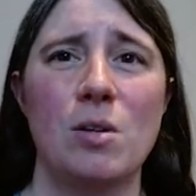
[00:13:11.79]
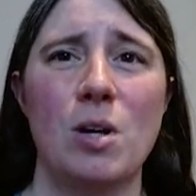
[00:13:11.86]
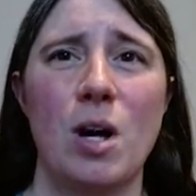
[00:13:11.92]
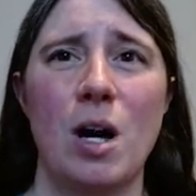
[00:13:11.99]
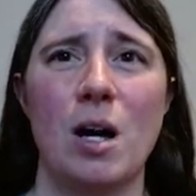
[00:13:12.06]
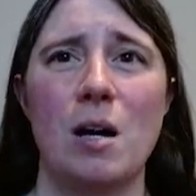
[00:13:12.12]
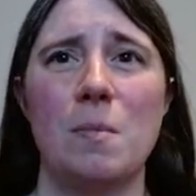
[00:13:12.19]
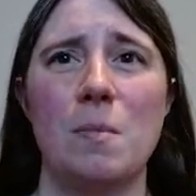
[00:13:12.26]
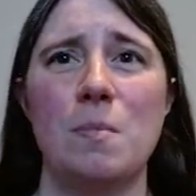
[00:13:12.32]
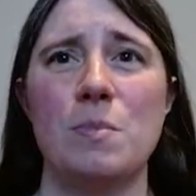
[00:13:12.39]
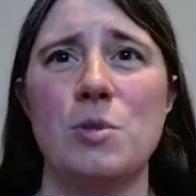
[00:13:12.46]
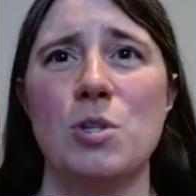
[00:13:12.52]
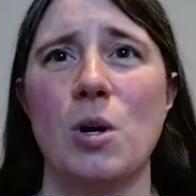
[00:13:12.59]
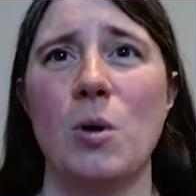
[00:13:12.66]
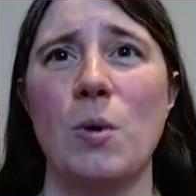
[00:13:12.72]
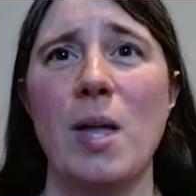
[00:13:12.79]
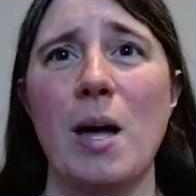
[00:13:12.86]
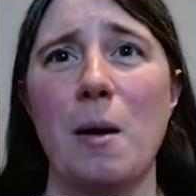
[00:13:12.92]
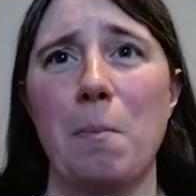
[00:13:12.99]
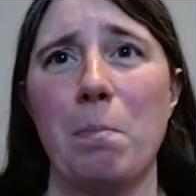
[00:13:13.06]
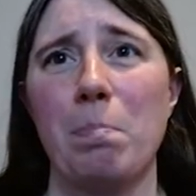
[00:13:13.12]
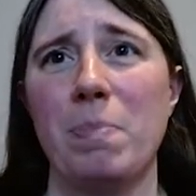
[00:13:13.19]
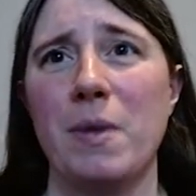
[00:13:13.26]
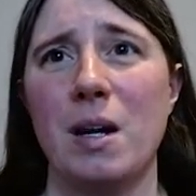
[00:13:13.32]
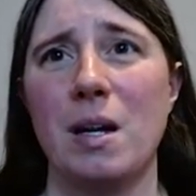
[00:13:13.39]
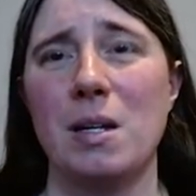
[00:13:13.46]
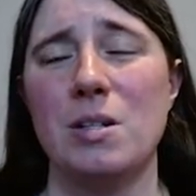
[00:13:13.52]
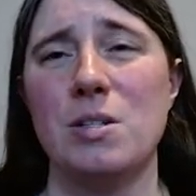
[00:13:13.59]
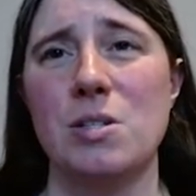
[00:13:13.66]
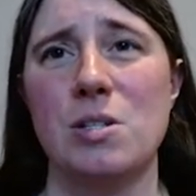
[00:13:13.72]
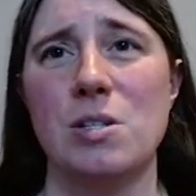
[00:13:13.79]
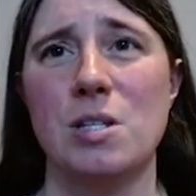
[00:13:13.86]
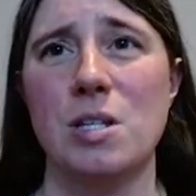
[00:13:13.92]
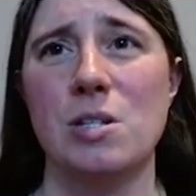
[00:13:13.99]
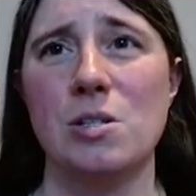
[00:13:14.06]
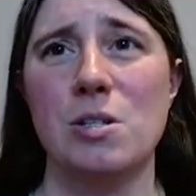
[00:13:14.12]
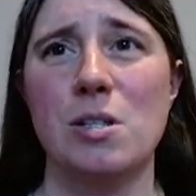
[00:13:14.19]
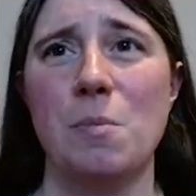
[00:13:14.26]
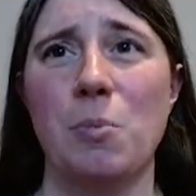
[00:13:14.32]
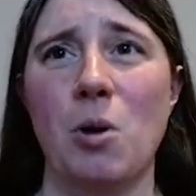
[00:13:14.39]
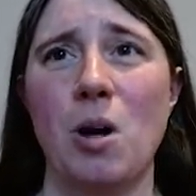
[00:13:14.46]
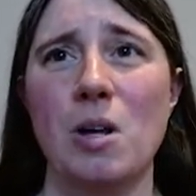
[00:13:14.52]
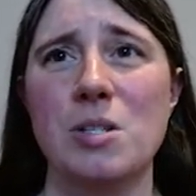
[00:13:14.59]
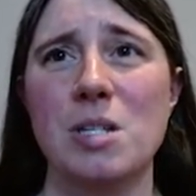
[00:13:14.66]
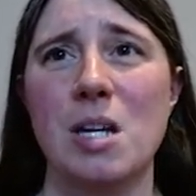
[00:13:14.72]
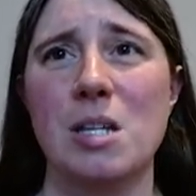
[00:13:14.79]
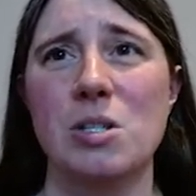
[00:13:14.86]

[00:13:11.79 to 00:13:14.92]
Um, so yeah, uh, just this is the process.